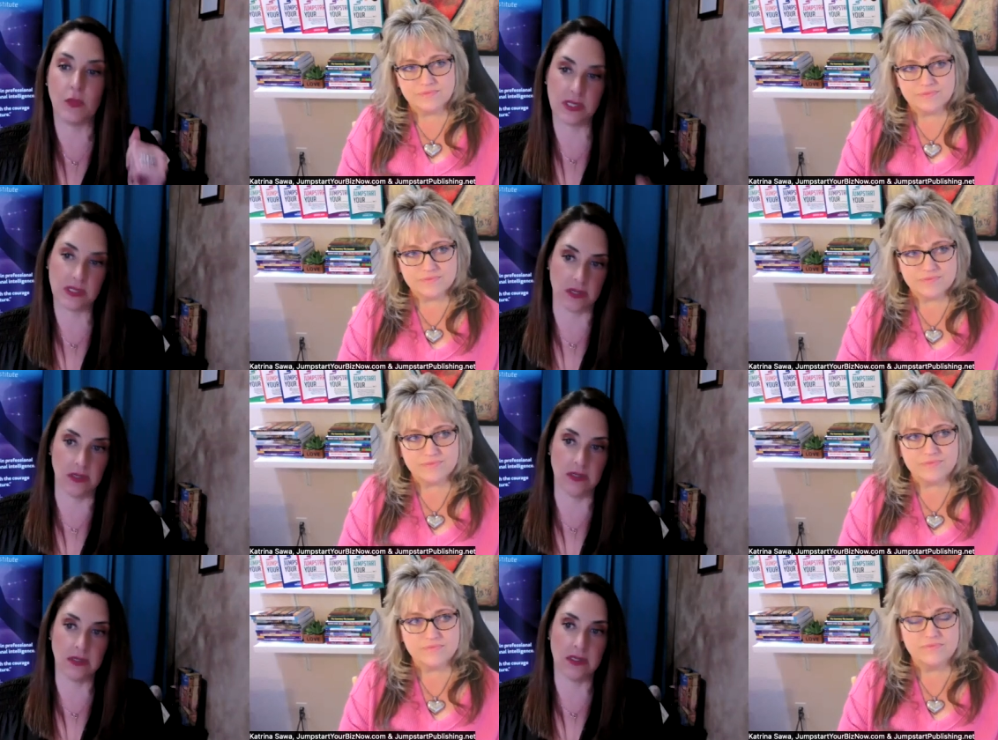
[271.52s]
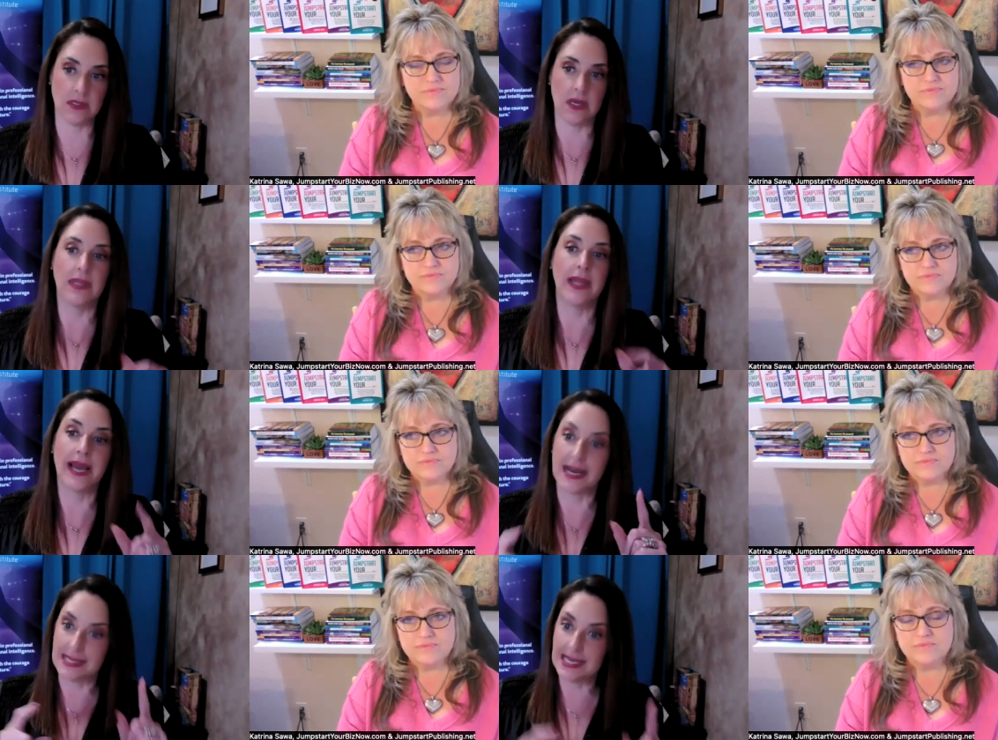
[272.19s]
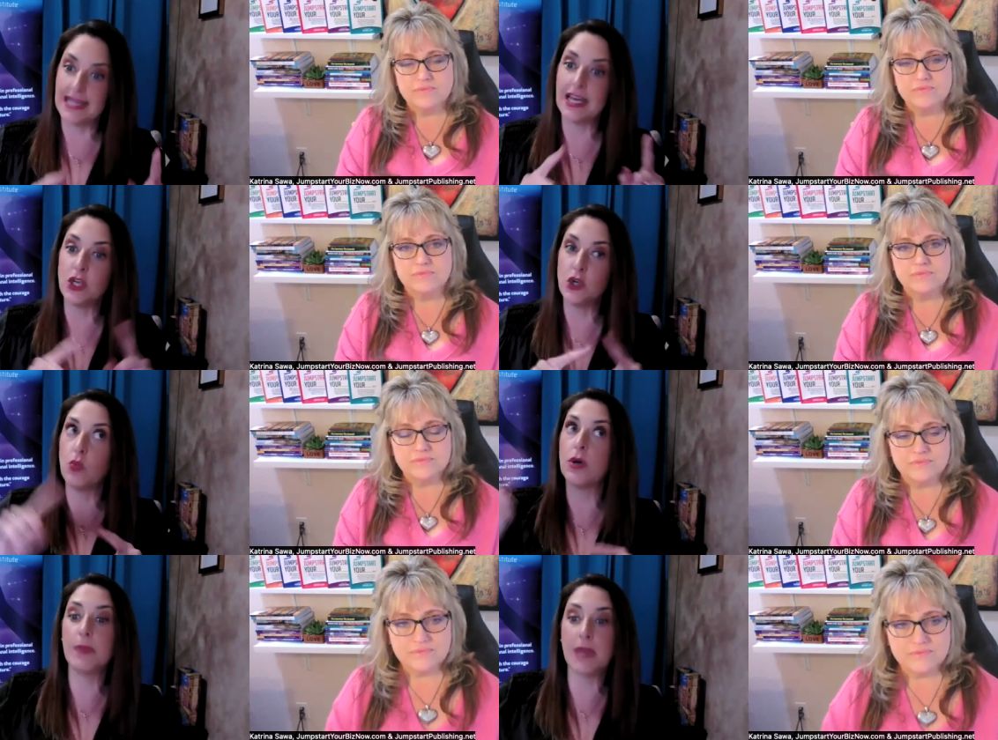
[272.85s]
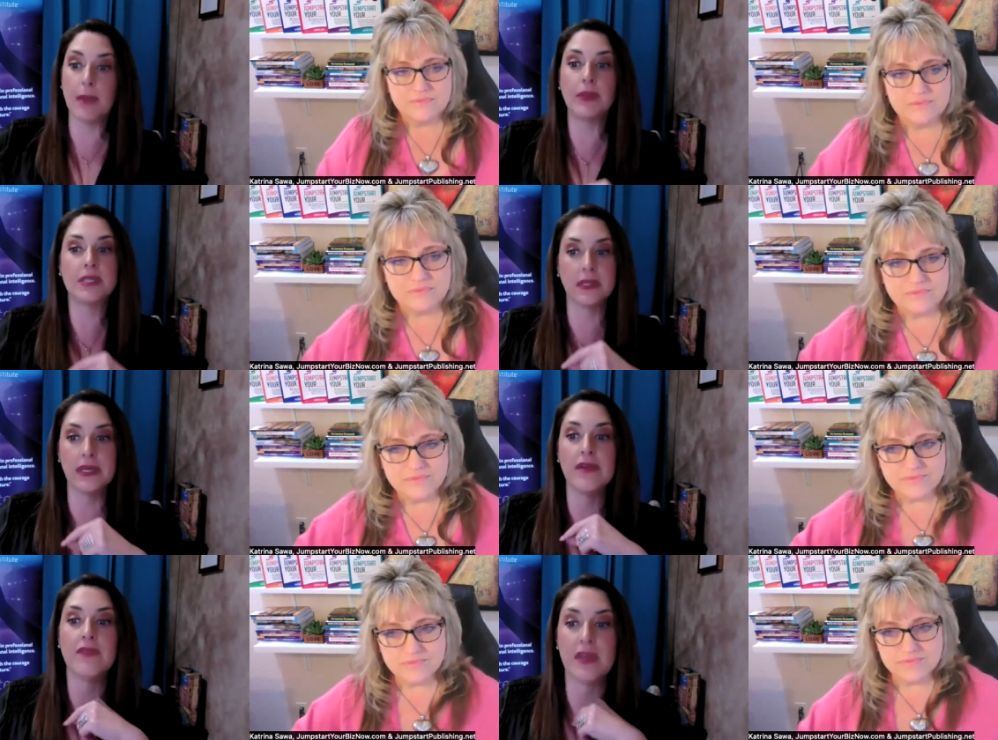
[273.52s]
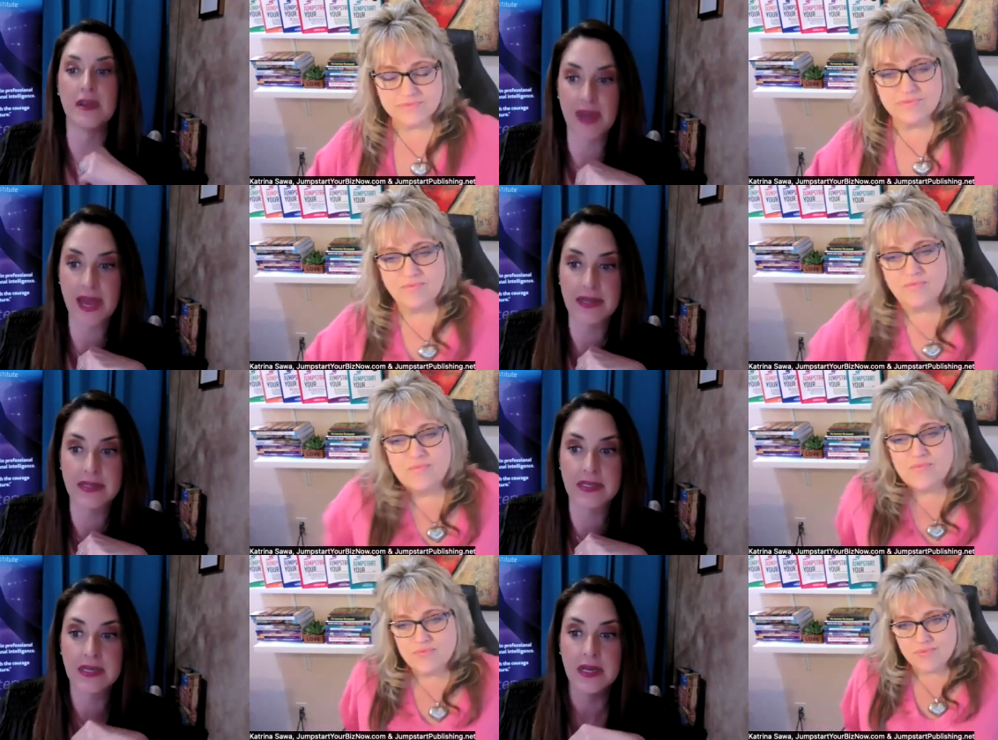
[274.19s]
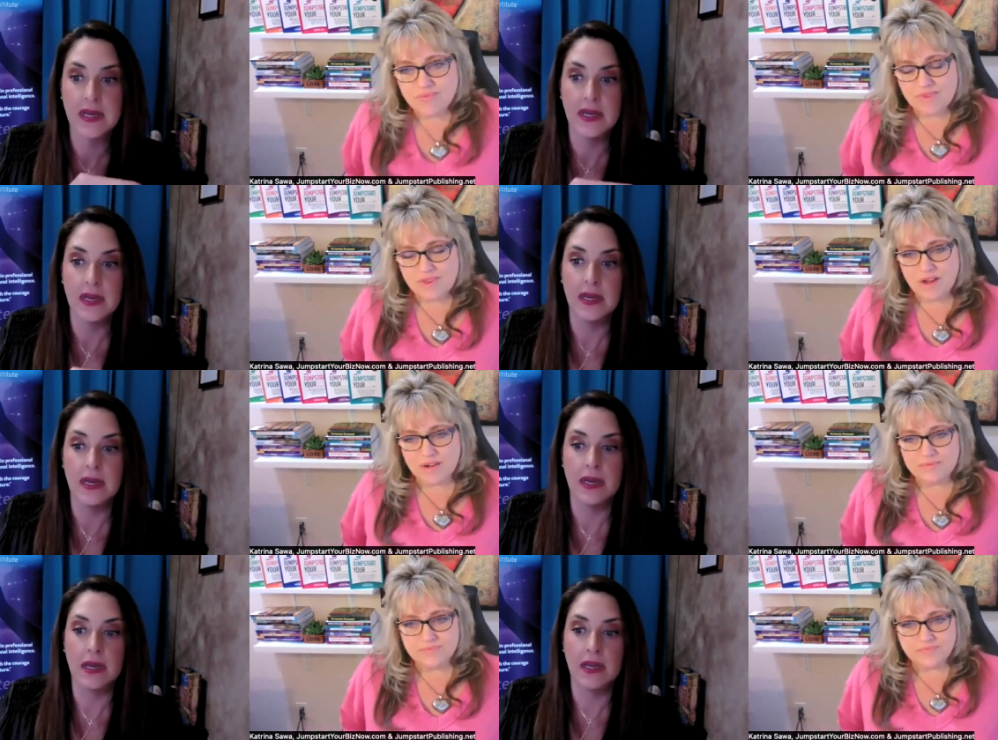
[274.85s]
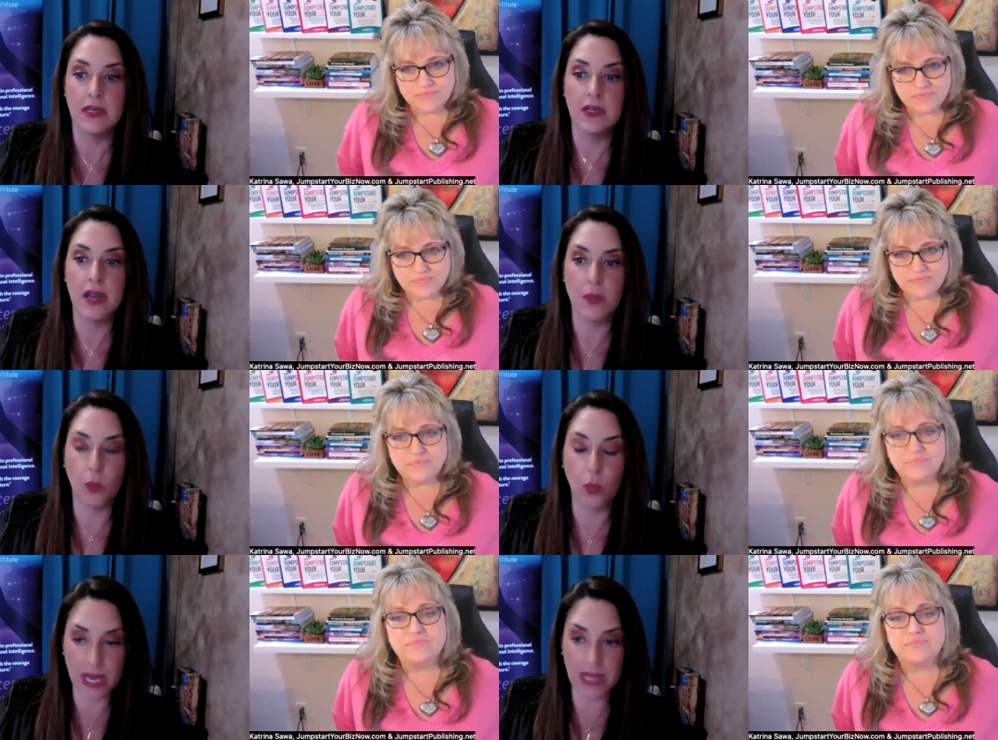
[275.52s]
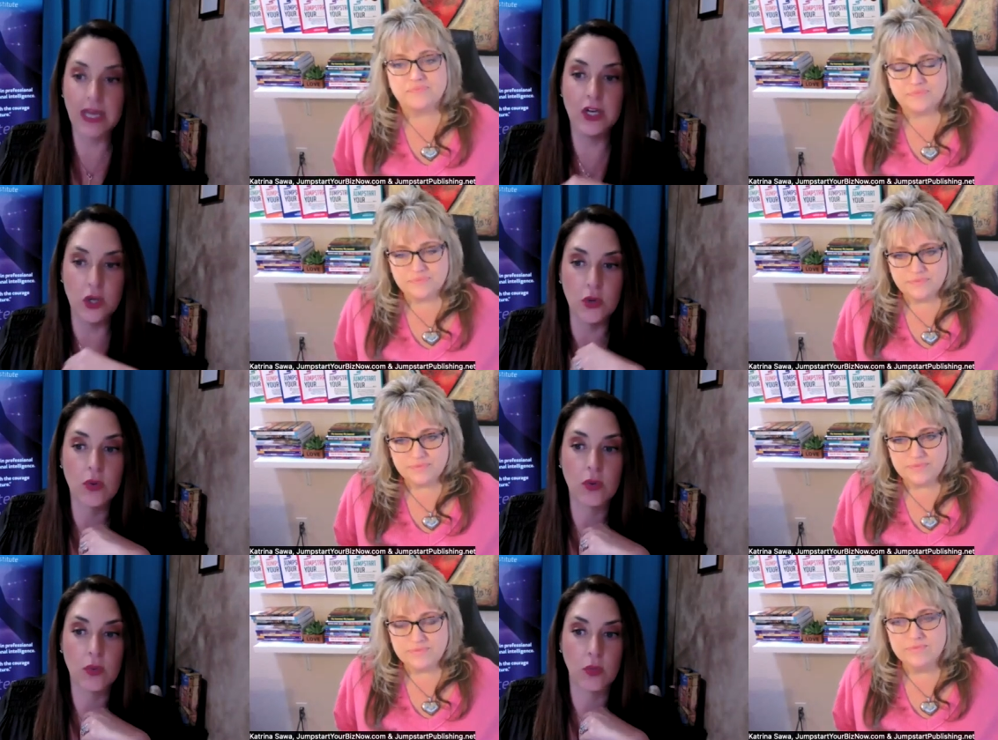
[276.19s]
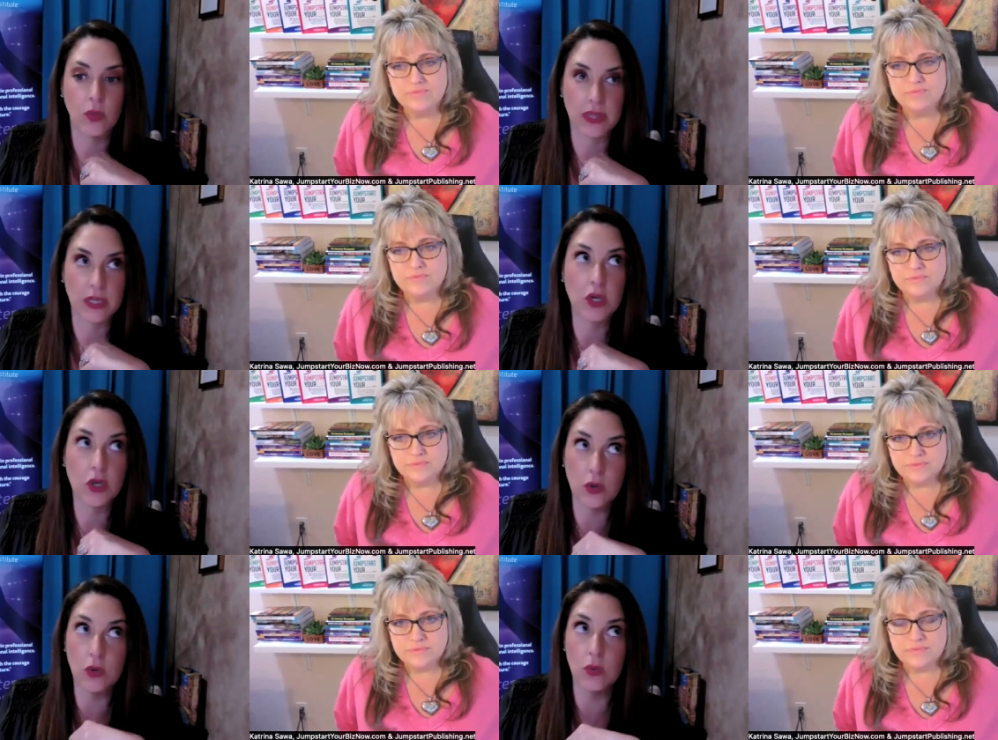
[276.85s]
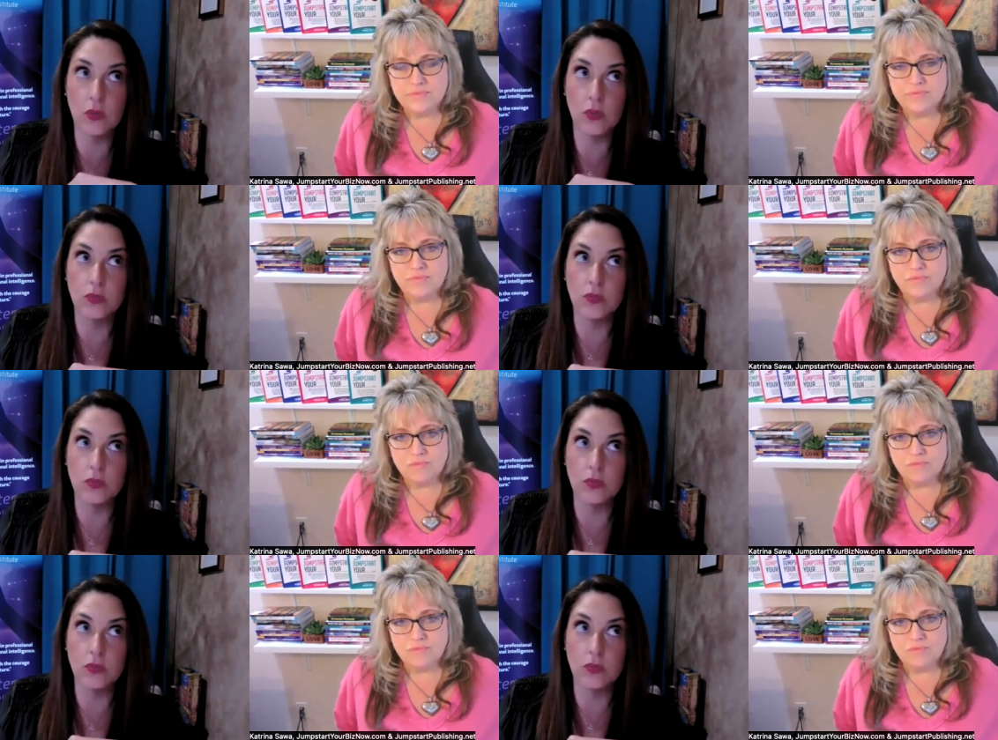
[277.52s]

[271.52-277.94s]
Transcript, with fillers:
Speaker 1: results like i said that you will be able to leave the event with a new with a new